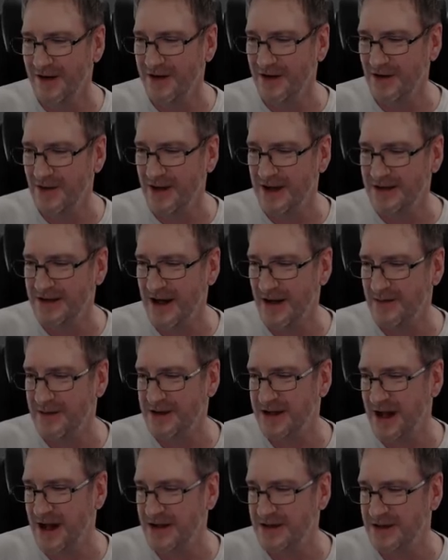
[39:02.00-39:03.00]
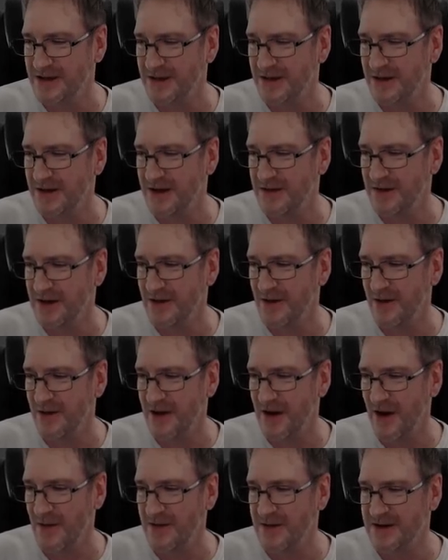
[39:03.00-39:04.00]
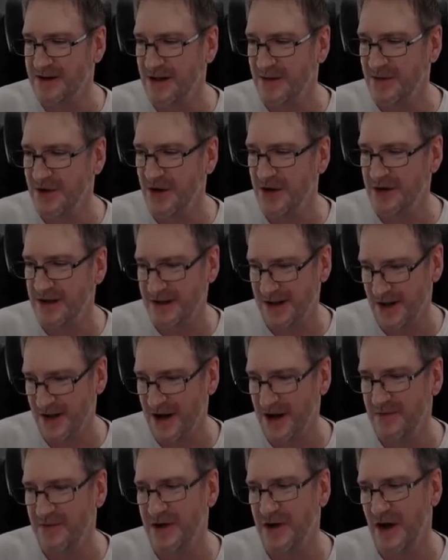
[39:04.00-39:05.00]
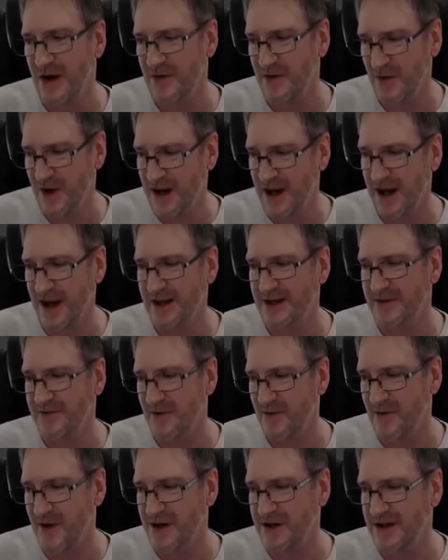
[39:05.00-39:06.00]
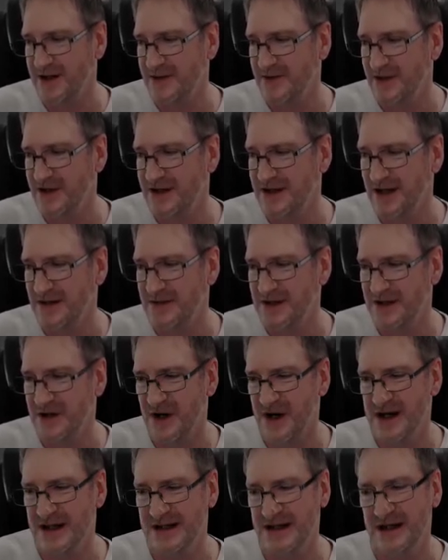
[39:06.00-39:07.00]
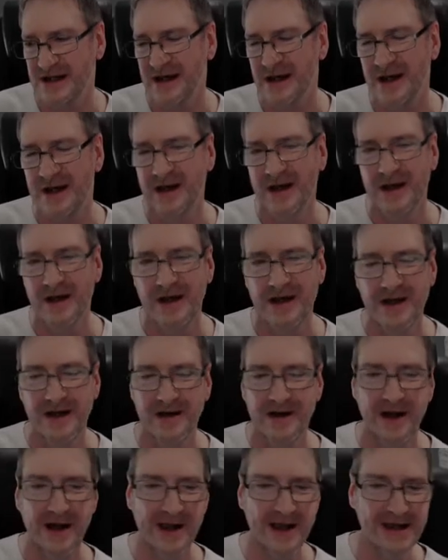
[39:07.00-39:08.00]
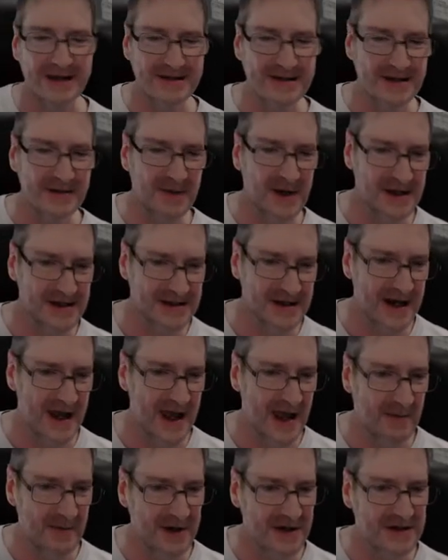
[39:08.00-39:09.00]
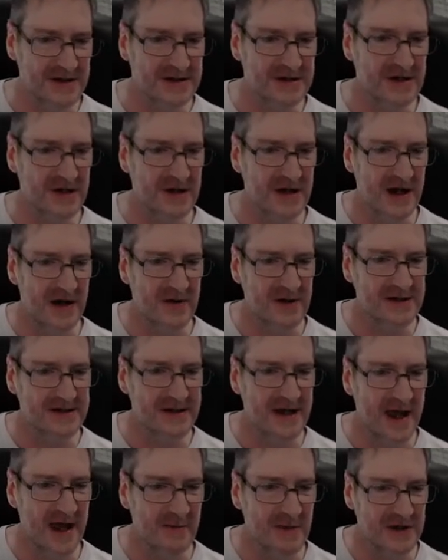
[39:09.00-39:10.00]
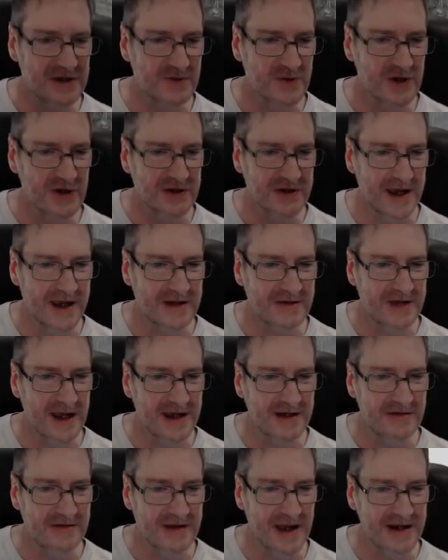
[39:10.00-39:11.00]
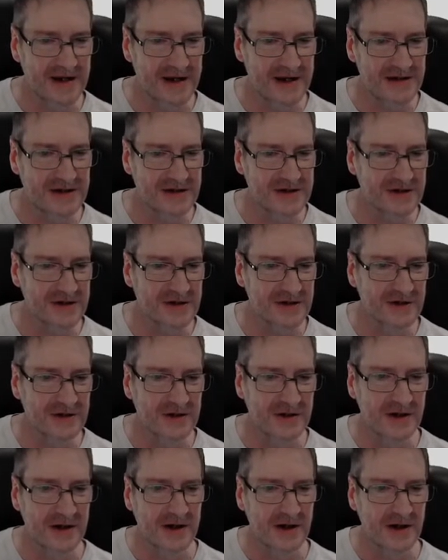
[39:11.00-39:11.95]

It always comes down to leaving all the office computers on overnight weekends for renders, which seems crazy. I guess it depends on how big the studio is and how much work they, they, they need to do.